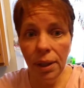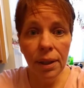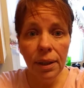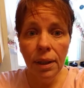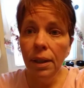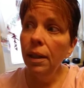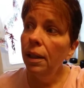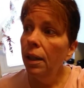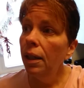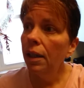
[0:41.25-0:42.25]
it in a
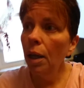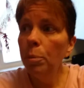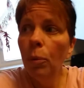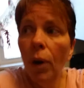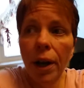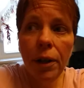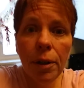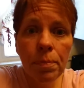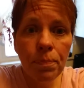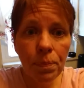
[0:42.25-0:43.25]
cup of
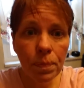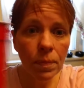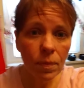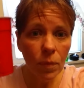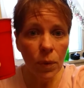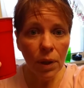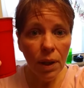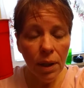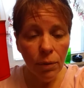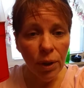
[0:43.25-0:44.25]
water,
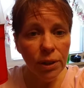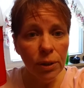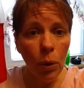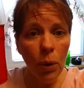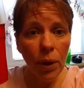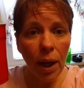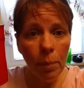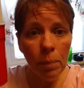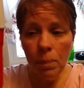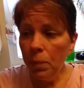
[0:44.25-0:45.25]
red Solo
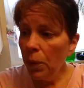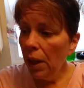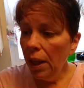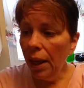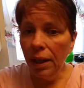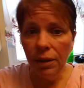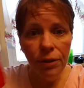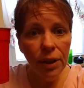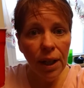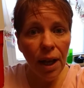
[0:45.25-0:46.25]
cup, and I
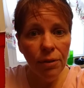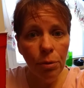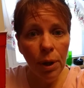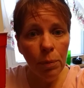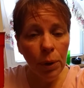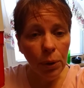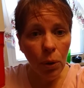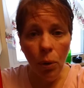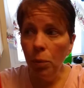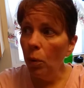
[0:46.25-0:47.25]
fill it halfway with
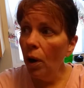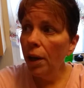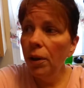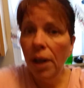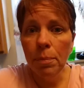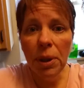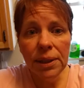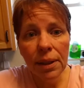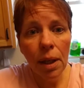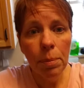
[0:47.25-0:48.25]
cold water, and I
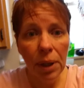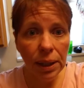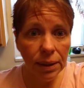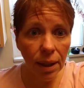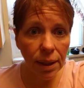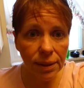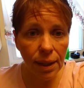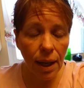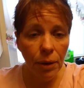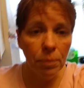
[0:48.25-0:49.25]
mix it up and I glug it
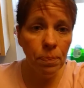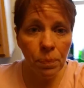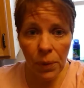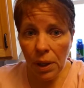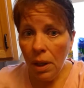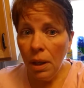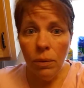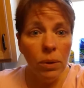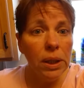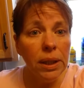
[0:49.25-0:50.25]
down.
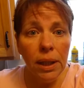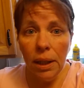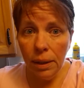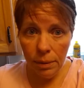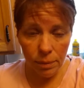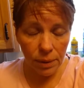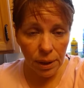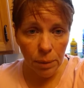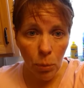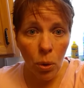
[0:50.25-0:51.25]
Really,
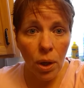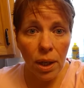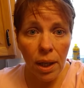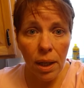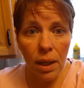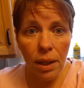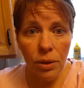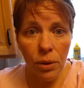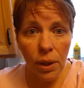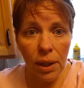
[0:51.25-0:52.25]
in the morning I
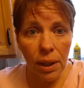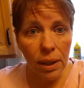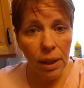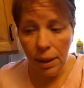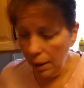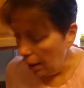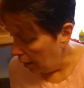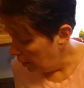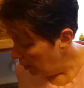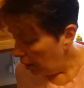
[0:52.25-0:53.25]
do it, and then at
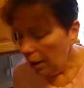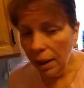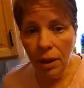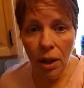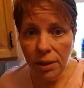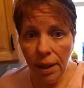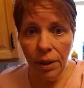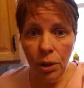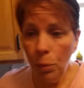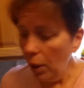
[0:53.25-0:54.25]
night. And I'll
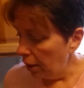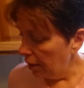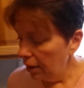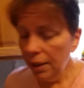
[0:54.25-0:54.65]
tell you what,